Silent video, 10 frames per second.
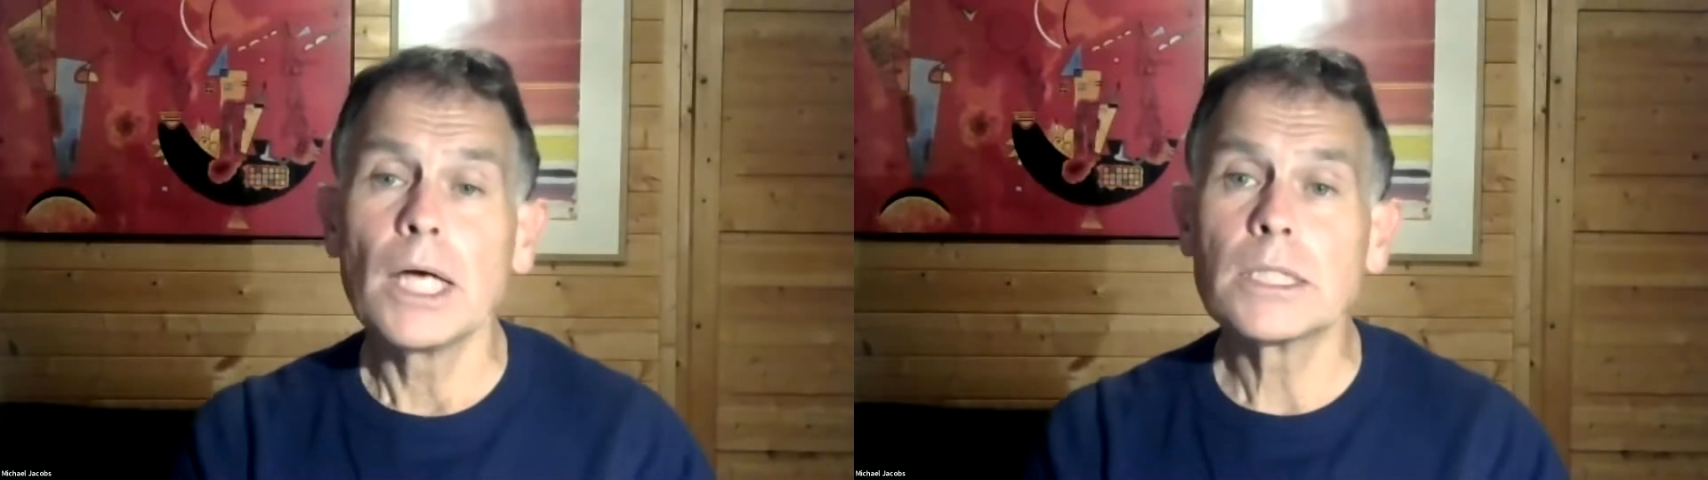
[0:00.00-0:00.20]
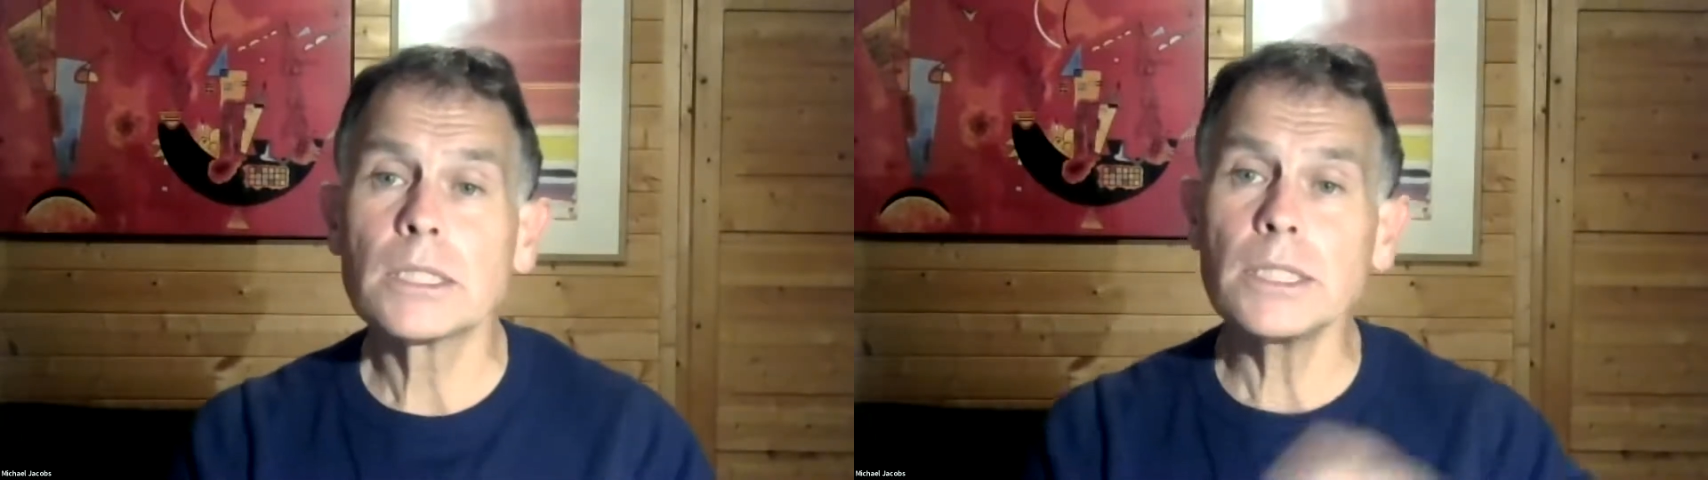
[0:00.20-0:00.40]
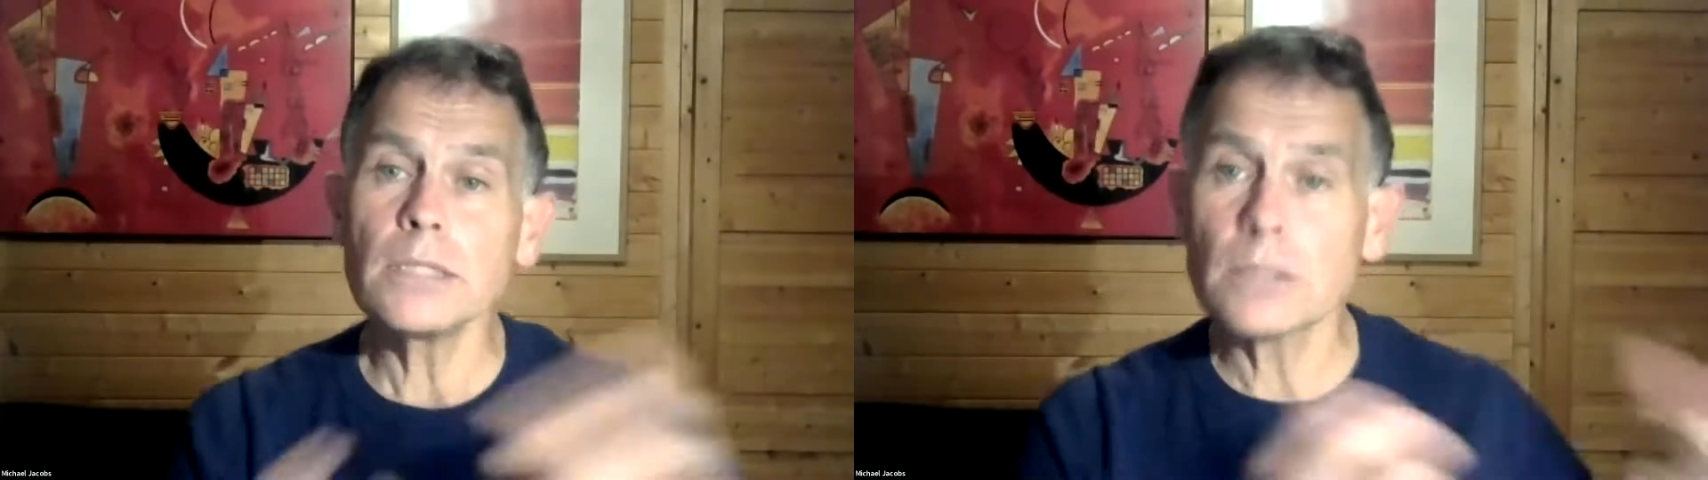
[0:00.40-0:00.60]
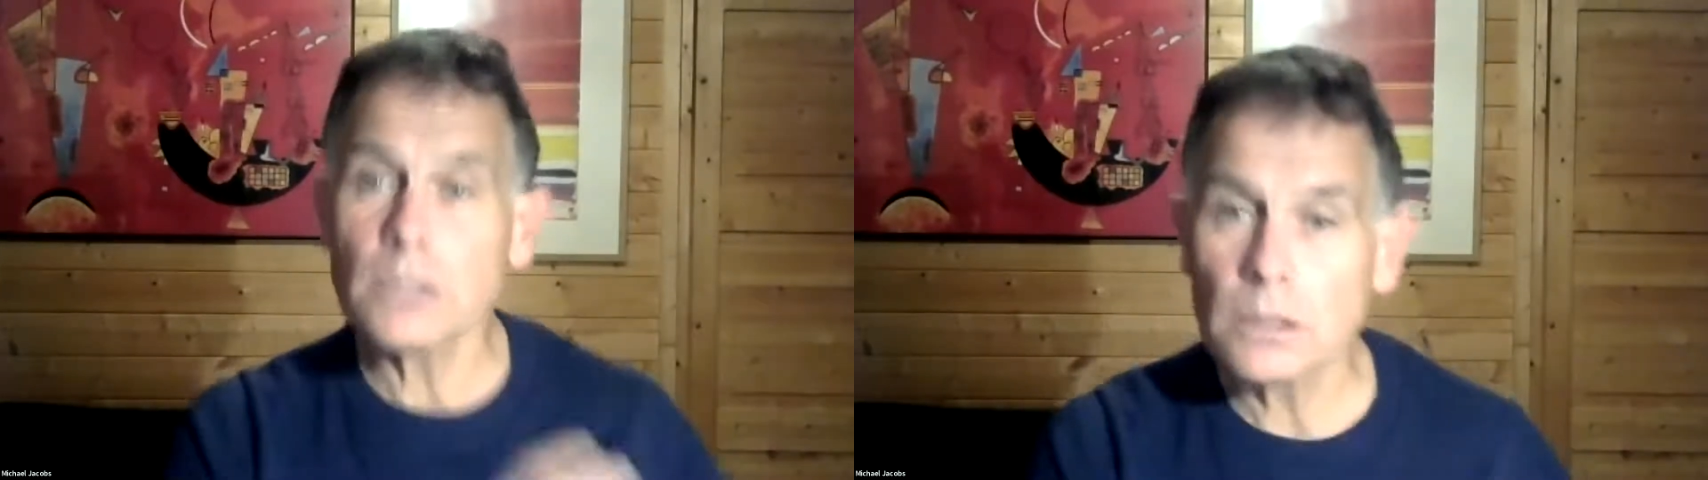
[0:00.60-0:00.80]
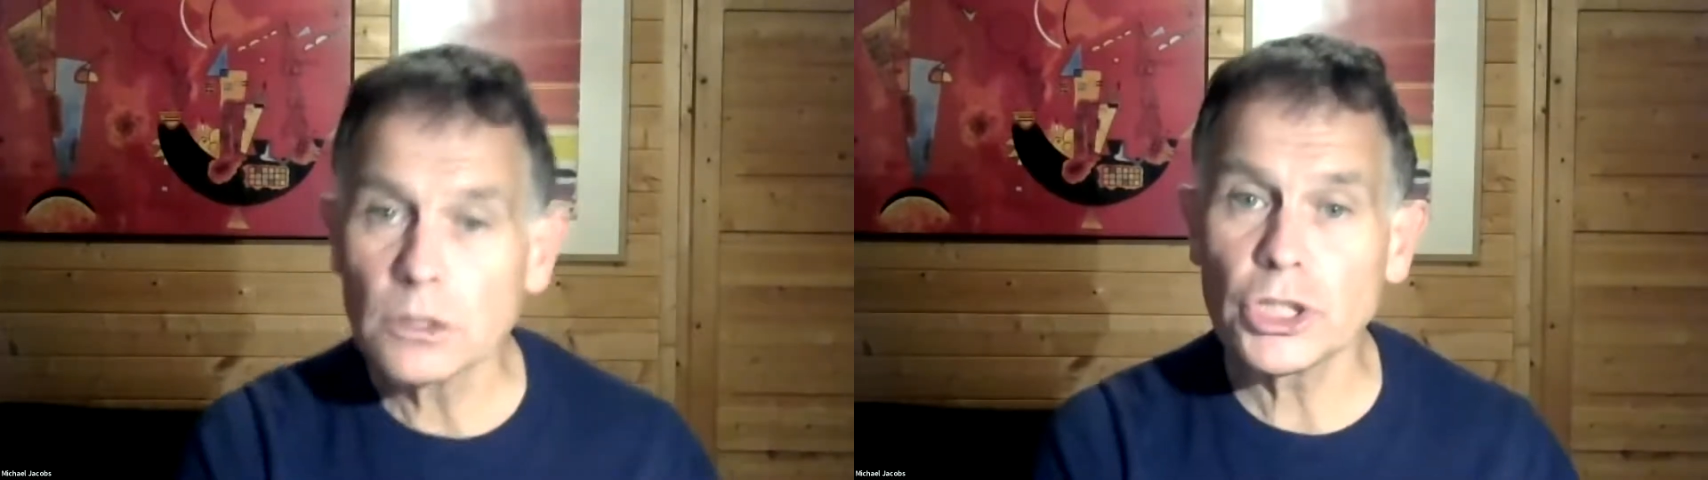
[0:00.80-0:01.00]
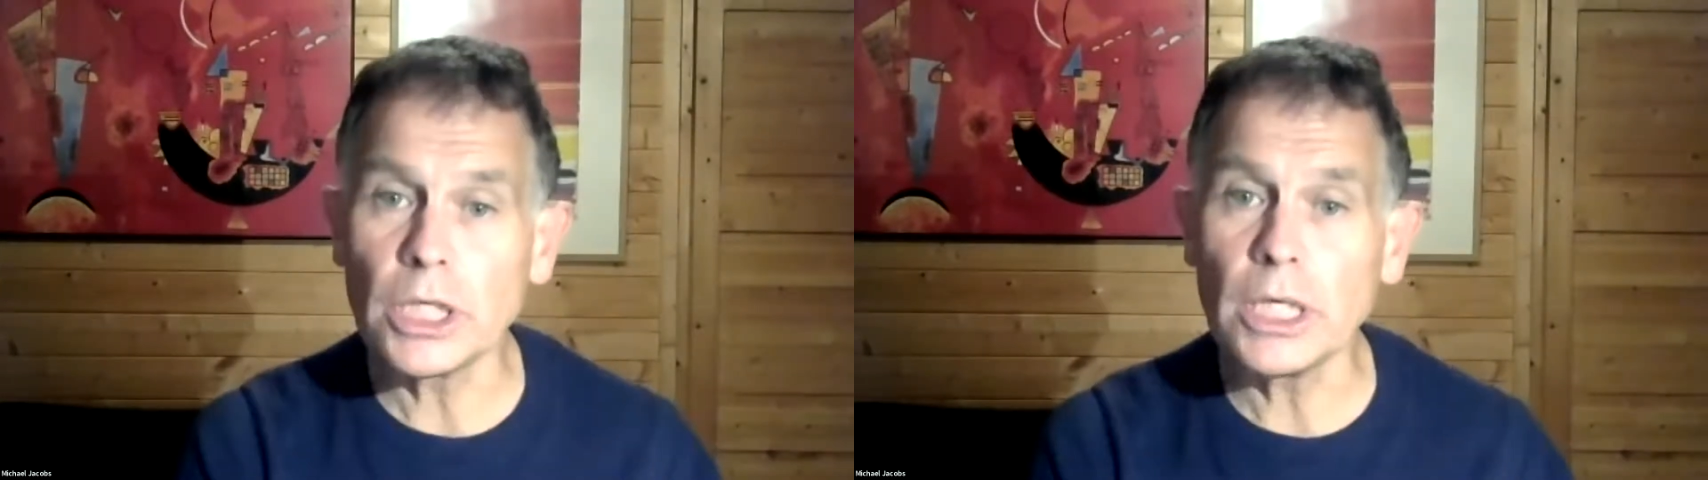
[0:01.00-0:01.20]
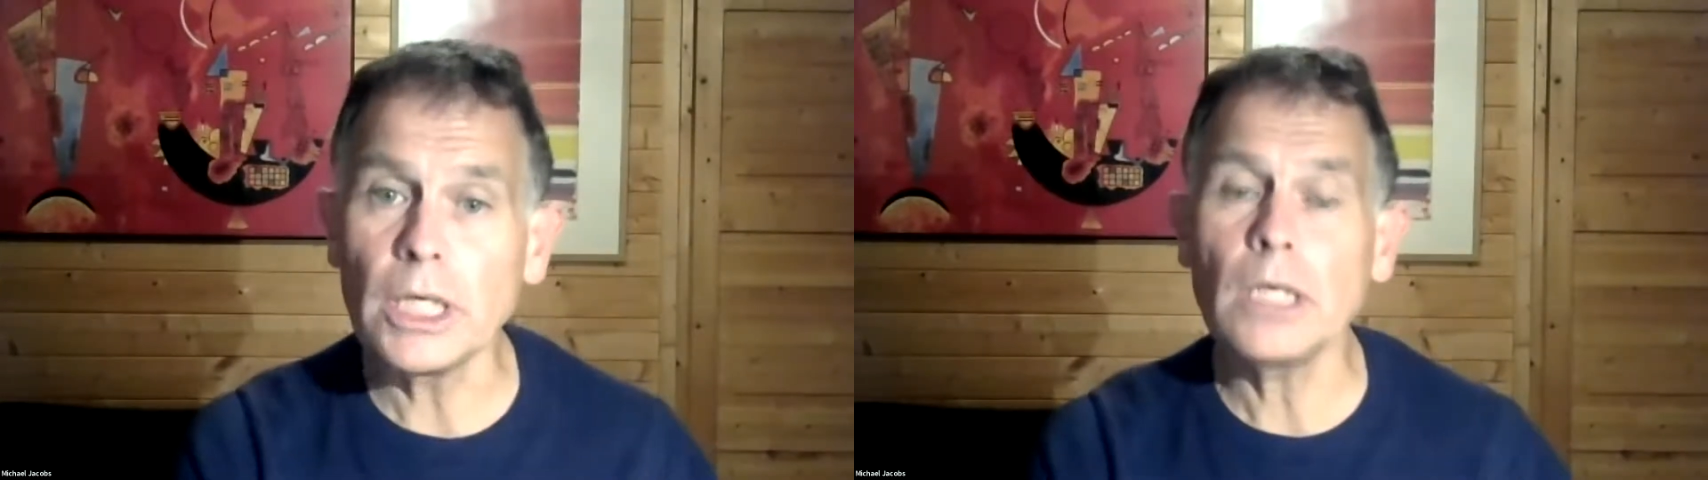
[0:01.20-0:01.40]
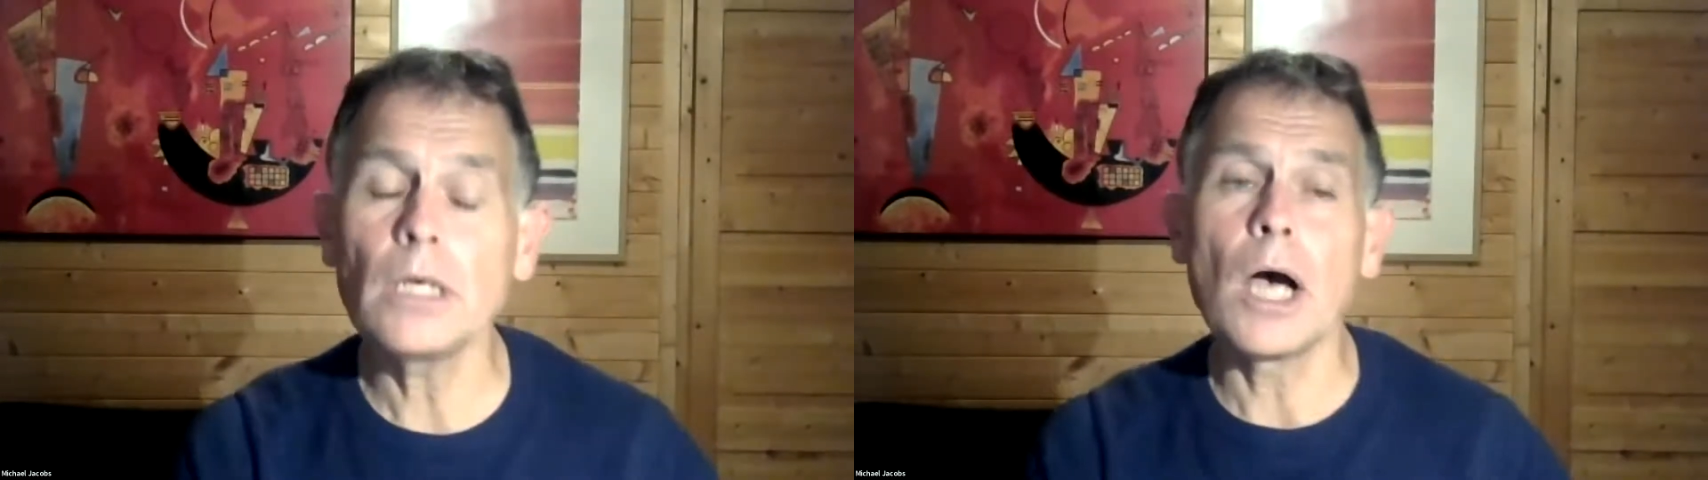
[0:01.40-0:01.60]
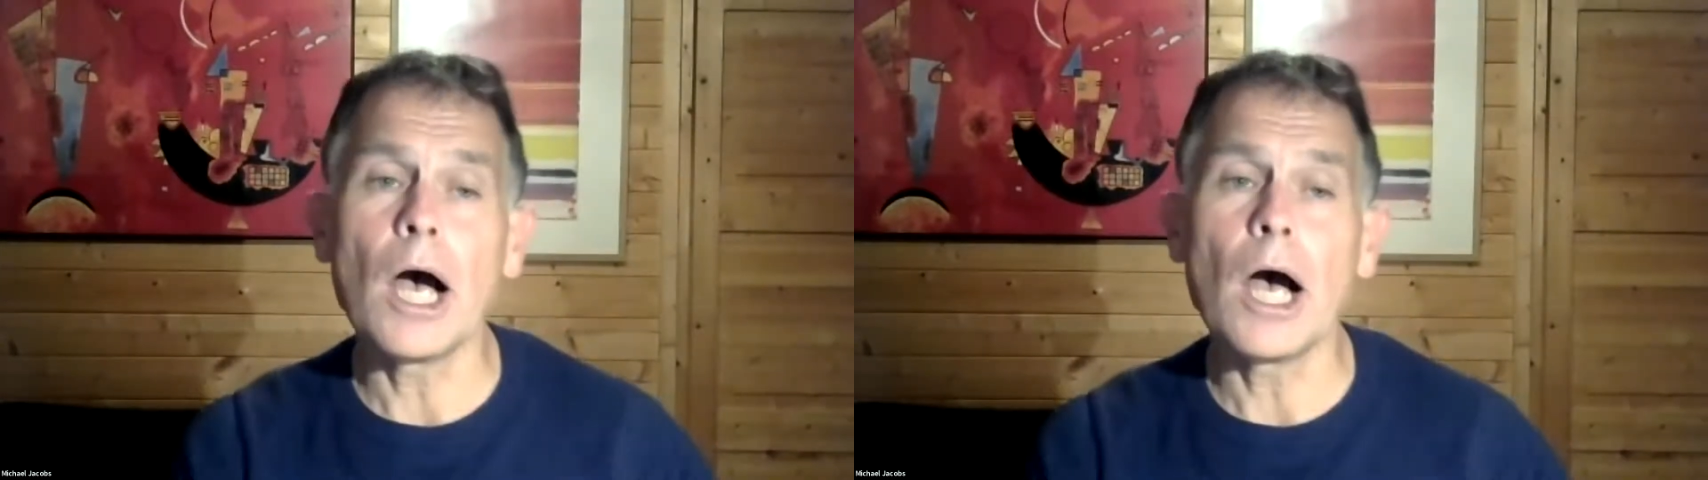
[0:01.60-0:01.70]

Since Xi,